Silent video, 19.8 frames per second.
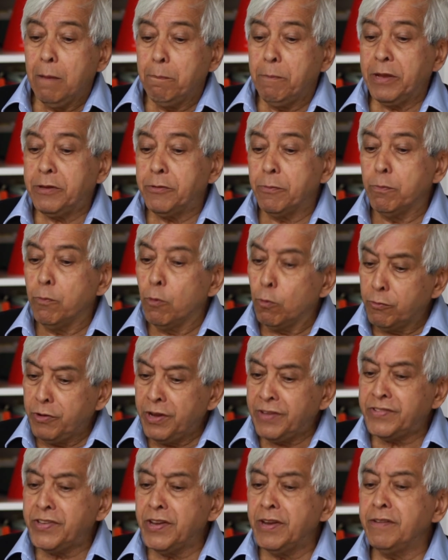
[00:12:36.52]
But more
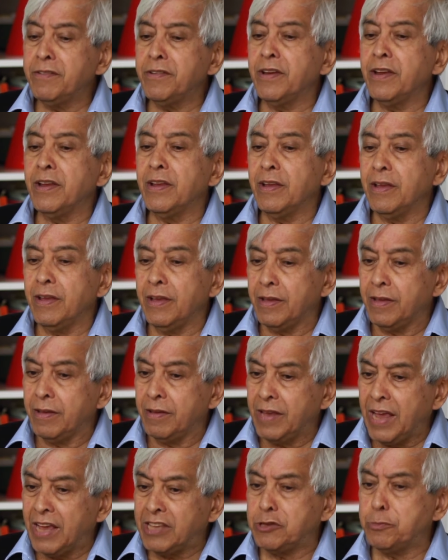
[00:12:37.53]
recent
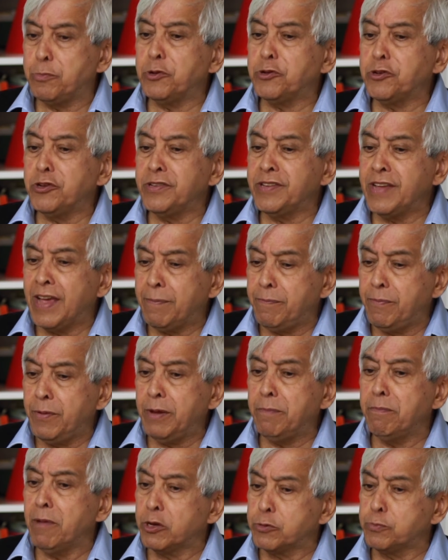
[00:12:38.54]
exhibitions have
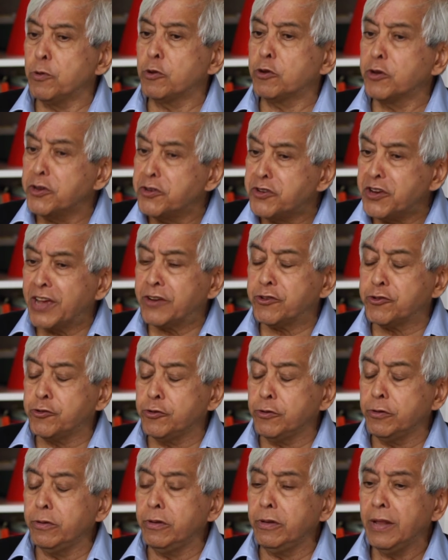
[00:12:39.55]
been much more
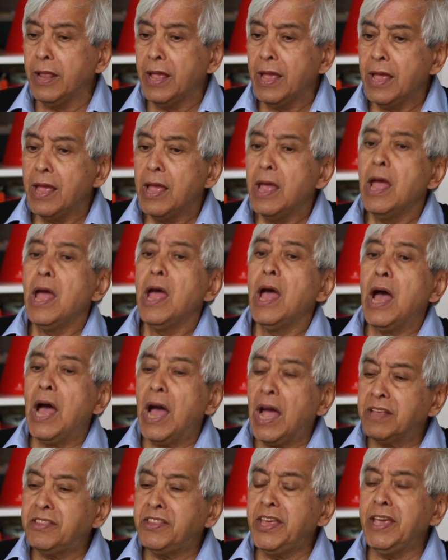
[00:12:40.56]
contextual.
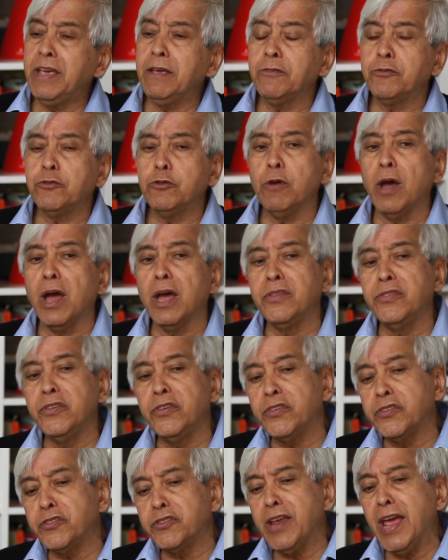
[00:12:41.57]
I think to
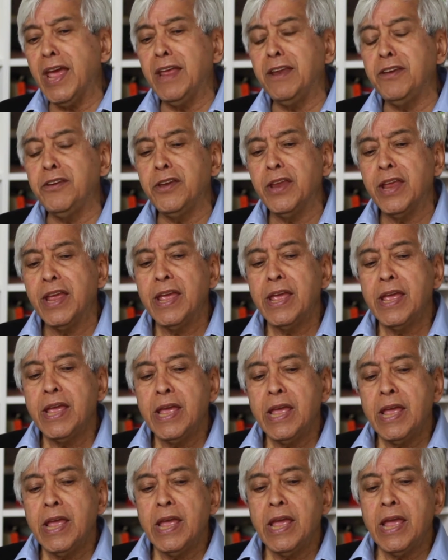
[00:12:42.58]
understand
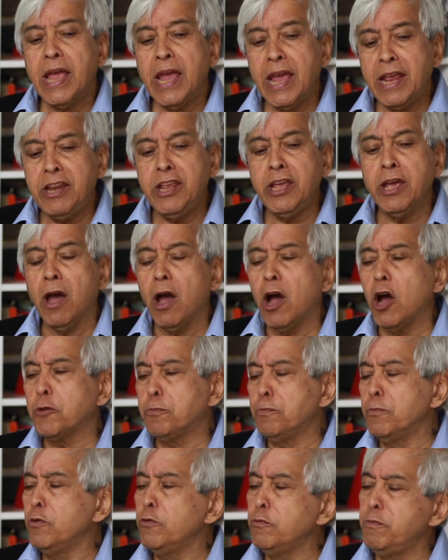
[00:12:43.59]
any
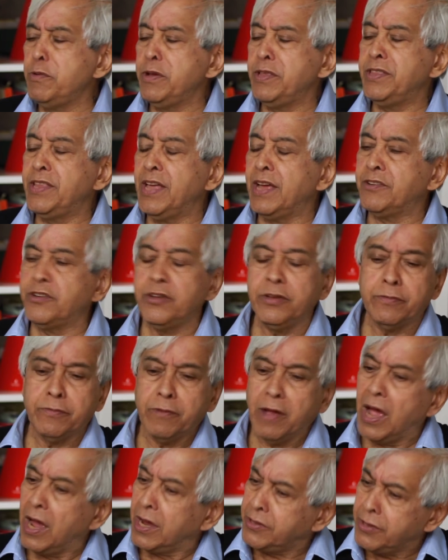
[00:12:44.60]
art movement that is
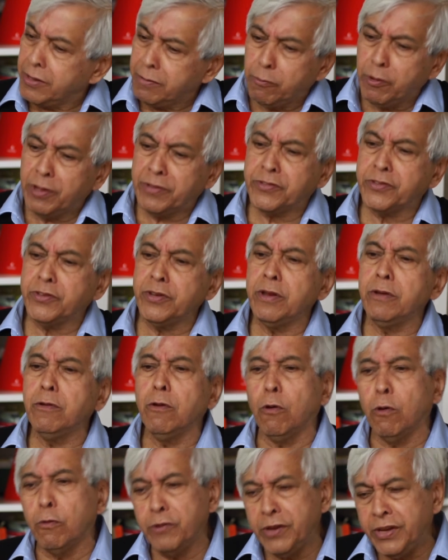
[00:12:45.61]
either Western
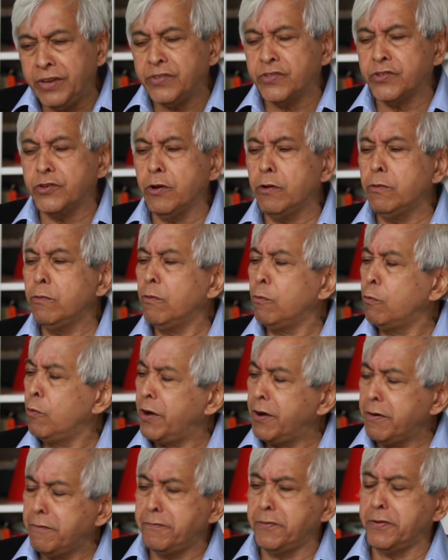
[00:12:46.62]
or Eastern,
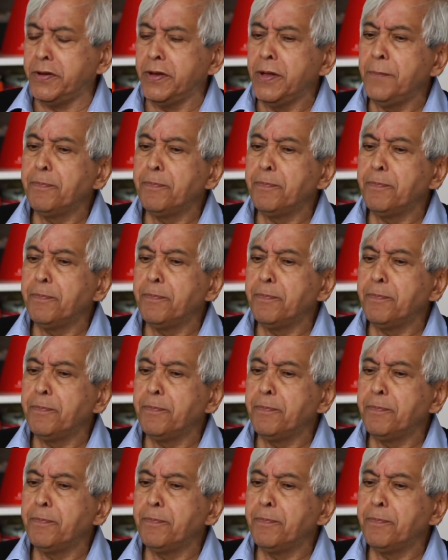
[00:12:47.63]
wherever,